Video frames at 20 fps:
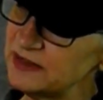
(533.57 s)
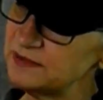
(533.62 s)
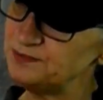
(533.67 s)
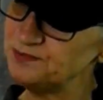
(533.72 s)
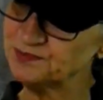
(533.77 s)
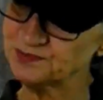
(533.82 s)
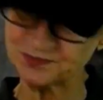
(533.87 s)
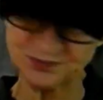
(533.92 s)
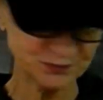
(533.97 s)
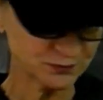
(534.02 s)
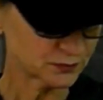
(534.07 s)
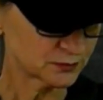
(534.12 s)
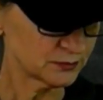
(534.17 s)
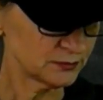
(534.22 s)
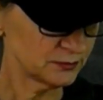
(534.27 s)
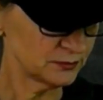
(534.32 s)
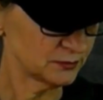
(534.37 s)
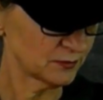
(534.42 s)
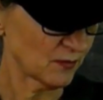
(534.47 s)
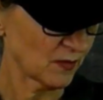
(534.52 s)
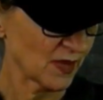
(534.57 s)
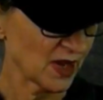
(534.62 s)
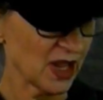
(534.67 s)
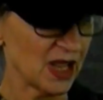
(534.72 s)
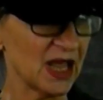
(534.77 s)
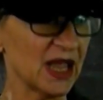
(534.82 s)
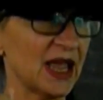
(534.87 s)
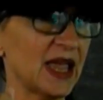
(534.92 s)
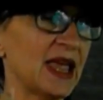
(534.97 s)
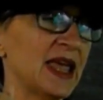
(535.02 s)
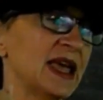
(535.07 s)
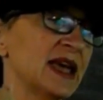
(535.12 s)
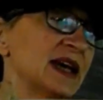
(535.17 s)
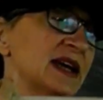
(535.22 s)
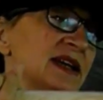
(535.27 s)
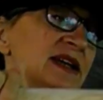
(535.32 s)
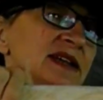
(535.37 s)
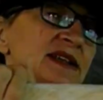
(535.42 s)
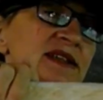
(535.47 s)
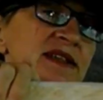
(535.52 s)
it,
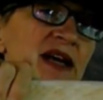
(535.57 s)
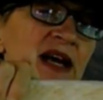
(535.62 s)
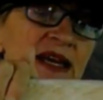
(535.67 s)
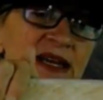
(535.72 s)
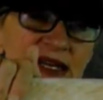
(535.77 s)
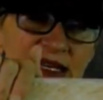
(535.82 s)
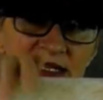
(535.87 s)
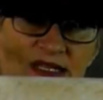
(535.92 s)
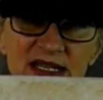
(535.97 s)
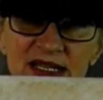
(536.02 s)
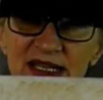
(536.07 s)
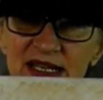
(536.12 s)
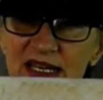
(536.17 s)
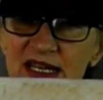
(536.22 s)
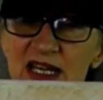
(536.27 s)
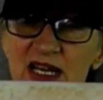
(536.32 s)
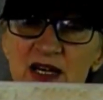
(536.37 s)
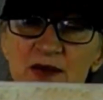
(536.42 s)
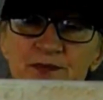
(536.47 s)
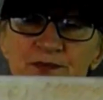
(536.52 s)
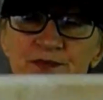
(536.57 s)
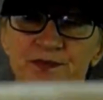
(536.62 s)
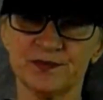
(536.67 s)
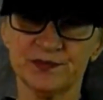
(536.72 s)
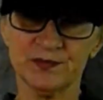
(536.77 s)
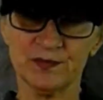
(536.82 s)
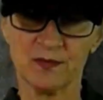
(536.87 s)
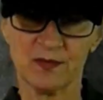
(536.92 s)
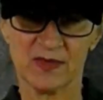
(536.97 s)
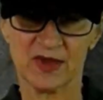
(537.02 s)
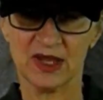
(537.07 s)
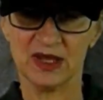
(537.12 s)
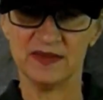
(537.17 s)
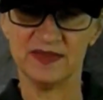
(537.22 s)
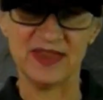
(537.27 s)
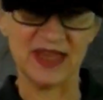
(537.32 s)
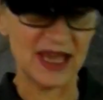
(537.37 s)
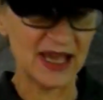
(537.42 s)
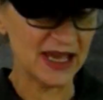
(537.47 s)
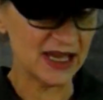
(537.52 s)
and I need to clean up
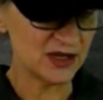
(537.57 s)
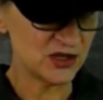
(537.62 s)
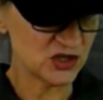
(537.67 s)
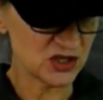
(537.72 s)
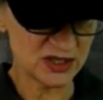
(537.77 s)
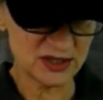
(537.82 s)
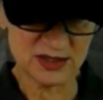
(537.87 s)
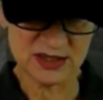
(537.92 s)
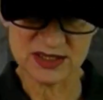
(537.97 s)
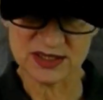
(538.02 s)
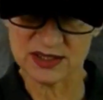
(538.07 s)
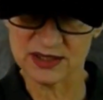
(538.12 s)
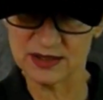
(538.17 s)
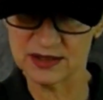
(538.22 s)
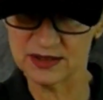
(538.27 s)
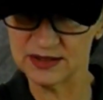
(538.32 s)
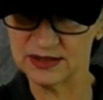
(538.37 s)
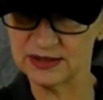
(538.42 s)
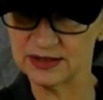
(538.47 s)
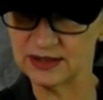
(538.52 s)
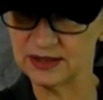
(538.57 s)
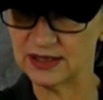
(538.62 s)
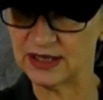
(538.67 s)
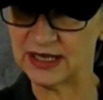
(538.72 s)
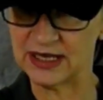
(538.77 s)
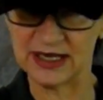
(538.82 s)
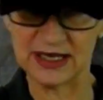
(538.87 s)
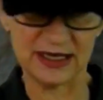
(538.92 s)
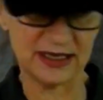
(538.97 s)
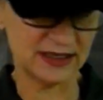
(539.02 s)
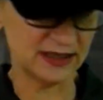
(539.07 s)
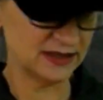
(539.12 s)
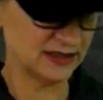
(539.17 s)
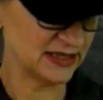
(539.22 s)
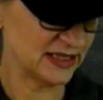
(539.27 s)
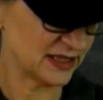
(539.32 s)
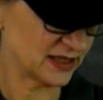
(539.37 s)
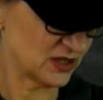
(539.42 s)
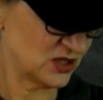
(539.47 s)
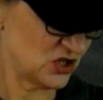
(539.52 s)
the edges,
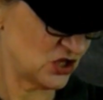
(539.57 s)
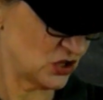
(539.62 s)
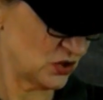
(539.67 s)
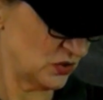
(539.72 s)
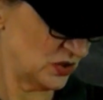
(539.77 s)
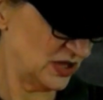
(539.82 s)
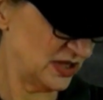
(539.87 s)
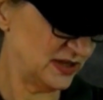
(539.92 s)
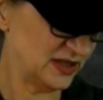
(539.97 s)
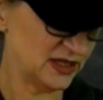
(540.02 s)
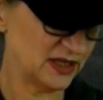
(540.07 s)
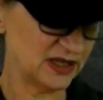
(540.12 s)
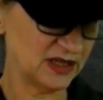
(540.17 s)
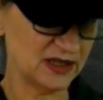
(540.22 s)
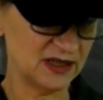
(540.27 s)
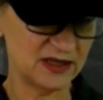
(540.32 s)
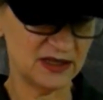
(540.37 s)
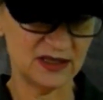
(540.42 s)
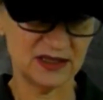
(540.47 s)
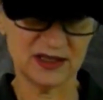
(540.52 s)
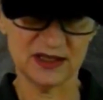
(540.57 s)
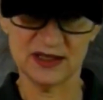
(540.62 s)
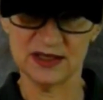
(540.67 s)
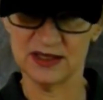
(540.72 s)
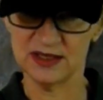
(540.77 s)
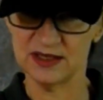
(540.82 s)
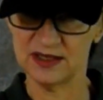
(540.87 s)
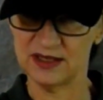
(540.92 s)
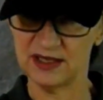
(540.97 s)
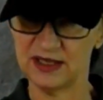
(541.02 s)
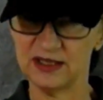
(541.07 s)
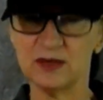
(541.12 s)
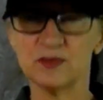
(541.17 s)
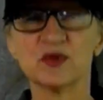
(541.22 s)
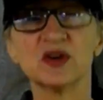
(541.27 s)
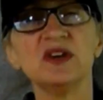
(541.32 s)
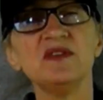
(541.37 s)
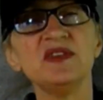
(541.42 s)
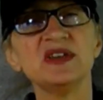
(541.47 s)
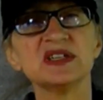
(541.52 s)
like I showed in the
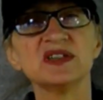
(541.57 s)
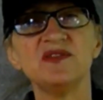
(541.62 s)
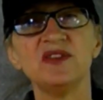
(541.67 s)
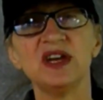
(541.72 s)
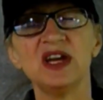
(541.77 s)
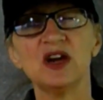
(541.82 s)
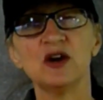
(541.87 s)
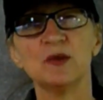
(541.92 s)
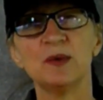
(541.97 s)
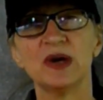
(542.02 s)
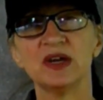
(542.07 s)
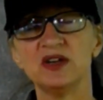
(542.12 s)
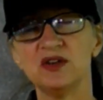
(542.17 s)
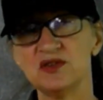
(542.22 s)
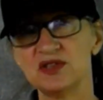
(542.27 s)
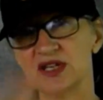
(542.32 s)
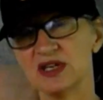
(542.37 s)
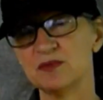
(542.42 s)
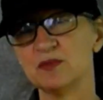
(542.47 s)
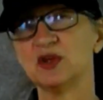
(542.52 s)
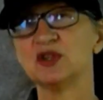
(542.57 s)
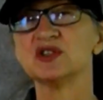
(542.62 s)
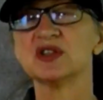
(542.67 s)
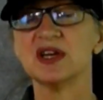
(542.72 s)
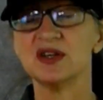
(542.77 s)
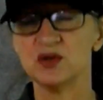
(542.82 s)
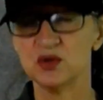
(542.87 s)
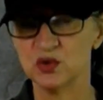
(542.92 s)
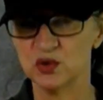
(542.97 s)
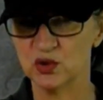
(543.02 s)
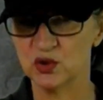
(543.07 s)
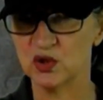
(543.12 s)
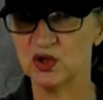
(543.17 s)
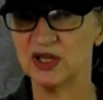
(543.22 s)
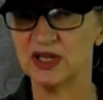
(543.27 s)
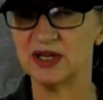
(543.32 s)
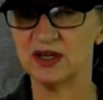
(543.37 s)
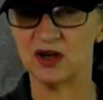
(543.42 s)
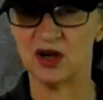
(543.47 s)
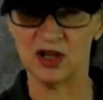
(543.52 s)
previous video about using a
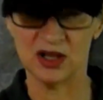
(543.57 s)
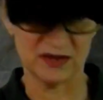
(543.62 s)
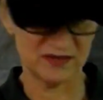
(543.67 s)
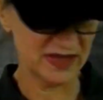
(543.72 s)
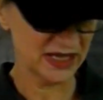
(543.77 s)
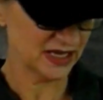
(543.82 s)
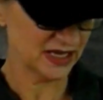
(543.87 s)
multi-tool and all of